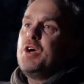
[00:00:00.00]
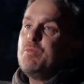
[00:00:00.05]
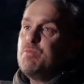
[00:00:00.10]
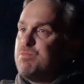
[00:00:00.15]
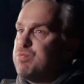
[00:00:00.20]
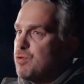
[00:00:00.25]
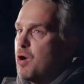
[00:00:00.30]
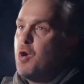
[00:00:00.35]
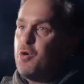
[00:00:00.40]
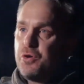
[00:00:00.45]

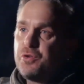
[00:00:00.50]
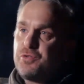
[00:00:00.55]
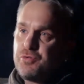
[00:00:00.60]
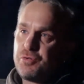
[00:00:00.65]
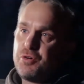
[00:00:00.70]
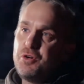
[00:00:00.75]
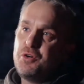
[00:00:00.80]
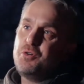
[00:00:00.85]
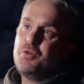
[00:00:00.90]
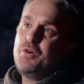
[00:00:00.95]
broke
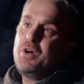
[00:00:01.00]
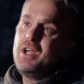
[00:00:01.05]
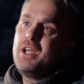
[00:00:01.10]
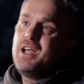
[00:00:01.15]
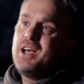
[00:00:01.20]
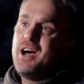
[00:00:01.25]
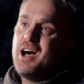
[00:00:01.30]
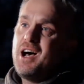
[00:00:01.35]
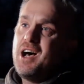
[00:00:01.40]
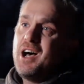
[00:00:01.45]
through
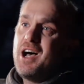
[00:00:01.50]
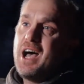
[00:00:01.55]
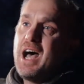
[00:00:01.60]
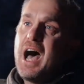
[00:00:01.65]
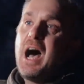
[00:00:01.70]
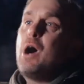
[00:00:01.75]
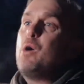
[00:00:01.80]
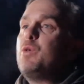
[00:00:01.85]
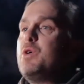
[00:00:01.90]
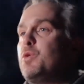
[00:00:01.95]

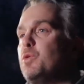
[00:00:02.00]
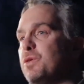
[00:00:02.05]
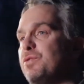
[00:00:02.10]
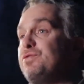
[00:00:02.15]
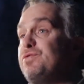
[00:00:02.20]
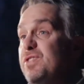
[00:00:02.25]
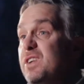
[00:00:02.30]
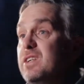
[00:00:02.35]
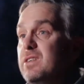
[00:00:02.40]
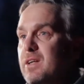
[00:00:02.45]
how we were
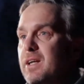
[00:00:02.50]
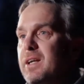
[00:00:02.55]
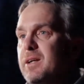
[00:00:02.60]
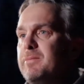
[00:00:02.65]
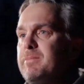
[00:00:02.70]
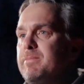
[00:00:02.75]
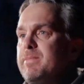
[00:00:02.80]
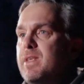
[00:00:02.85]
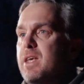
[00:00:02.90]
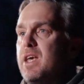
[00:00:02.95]
feeling.
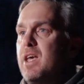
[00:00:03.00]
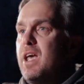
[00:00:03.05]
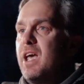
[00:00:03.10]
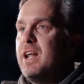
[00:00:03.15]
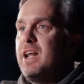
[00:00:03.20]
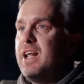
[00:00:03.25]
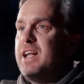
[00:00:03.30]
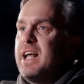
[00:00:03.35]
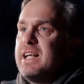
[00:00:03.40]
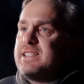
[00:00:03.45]

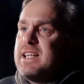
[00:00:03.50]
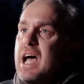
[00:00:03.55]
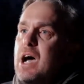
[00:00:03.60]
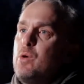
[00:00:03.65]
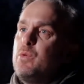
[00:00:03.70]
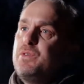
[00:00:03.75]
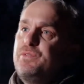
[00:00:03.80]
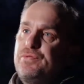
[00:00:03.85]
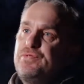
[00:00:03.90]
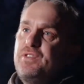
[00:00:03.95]
And that's how
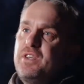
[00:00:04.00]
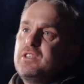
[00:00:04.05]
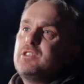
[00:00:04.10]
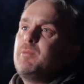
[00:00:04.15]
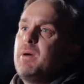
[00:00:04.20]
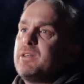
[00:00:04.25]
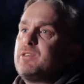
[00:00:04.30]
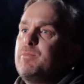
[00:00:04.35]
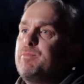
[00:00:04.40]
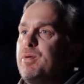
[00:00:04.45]
we feel
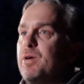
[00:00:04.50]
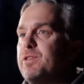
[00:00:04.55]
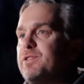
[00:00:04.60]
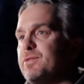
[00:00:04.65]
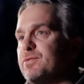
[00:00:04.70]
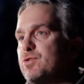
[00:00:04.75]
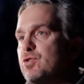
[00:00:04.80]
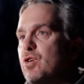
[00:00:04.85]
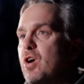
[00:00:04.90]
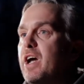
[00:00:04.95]
about the birth
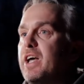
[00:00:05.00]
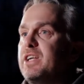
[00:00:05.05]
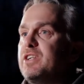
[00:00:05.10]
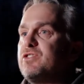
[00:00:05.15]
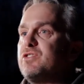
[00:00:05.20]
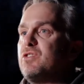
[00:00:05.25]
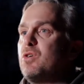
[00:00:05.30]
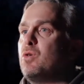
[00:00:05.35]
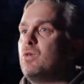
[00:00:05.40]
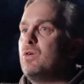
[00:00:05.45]
of
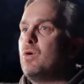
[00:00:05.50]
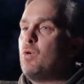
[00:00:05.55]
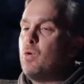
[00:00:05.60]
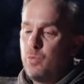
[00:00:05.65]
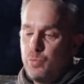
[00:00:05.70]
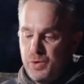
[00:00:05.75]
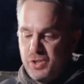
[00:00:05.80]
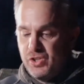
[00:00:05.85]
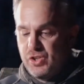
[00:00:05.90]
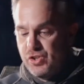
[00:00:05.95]
Christ, or
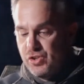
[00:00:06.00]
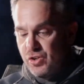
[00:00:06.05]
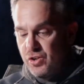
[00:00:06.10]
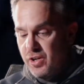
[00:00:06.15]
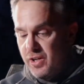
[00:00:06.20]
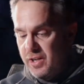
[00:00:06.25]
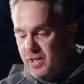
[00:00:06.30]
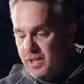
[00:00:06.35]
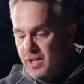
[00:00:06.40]
we should.